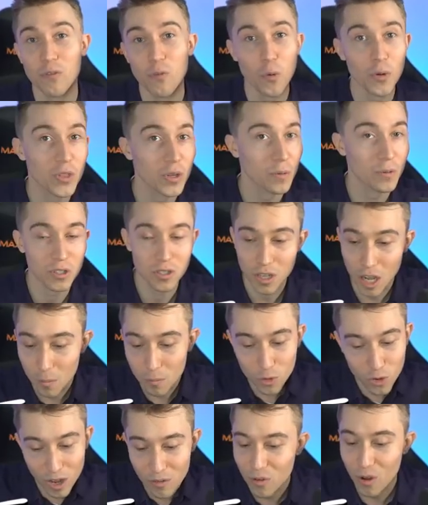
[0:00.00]
afford their
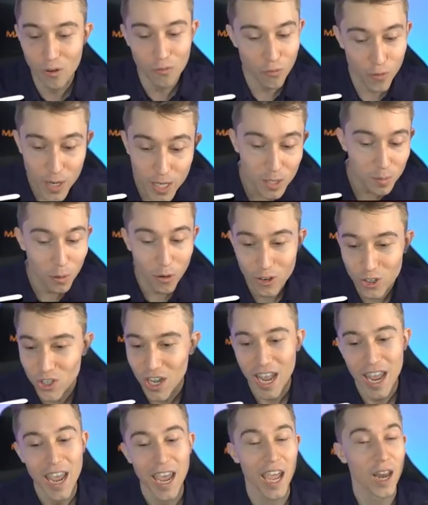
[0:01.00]
dumb graveyard freeze
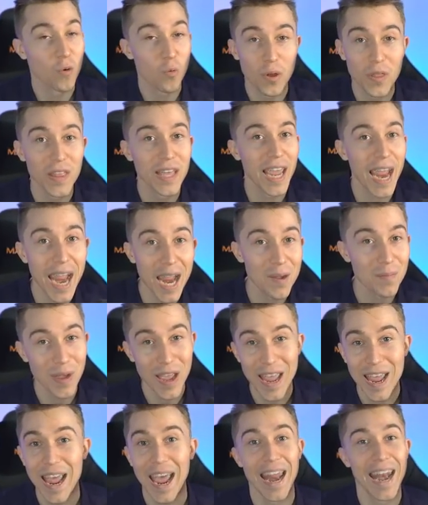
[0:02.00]
push, and win the game.